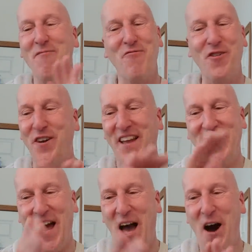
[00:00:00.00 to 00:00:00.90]
I'm feeling
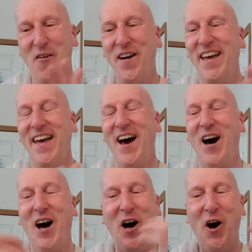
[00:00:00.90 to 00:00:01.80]
it now
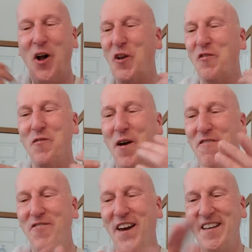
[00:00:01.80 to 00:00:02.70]
uh, all over
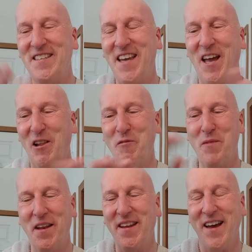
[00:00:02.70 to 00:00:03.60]
my face and a little
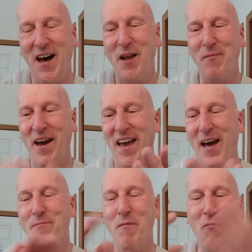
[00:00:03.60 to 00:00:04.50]
bit on my
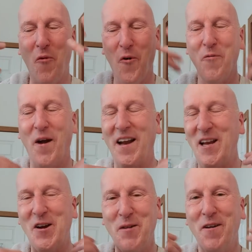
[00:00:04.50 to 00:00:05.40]
head, more right
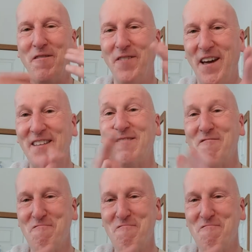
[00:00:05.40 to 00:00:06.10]
here on my face.